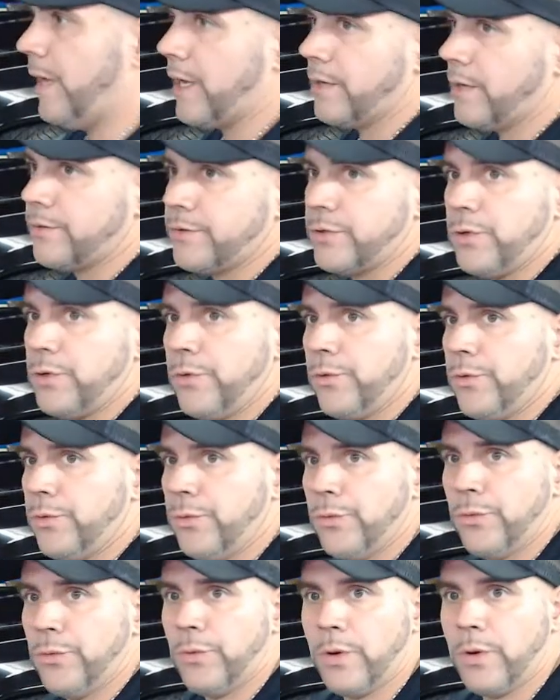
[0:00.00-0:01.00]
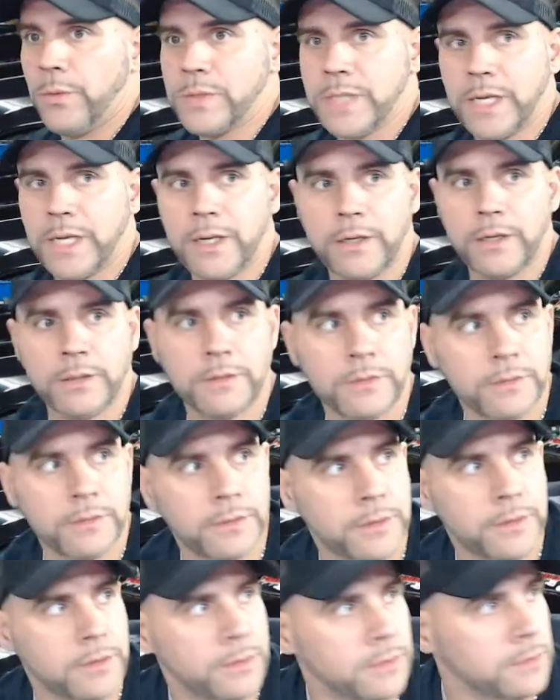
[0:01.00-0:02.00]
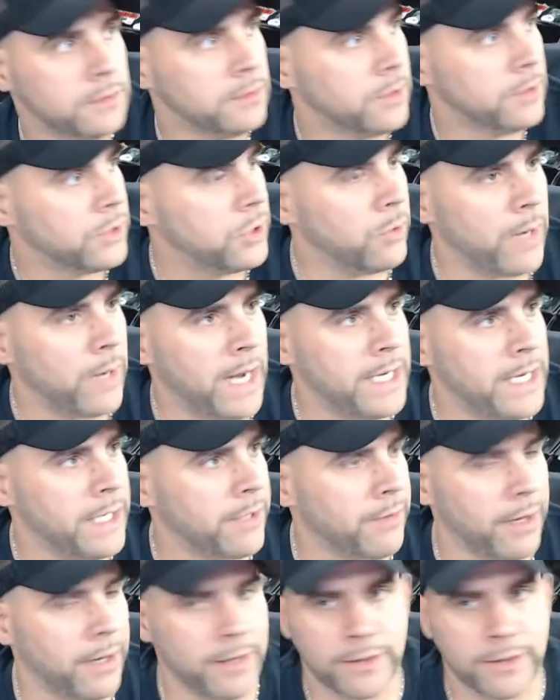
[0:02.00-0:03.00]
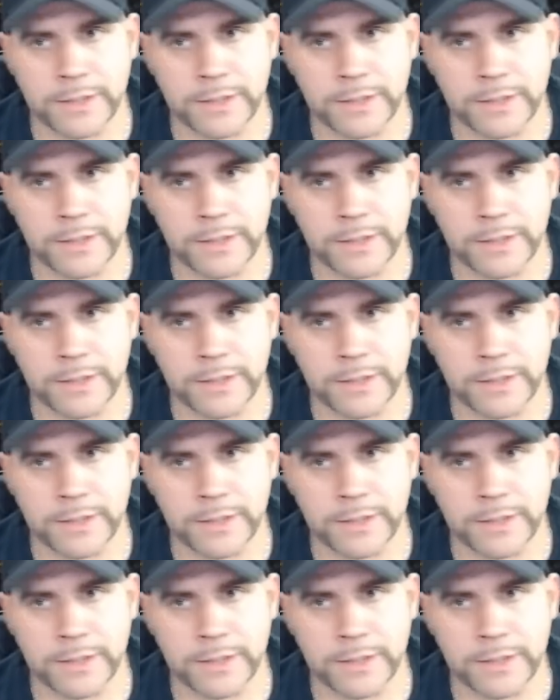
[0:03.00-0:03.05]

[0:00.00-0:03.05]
a a 280 grit or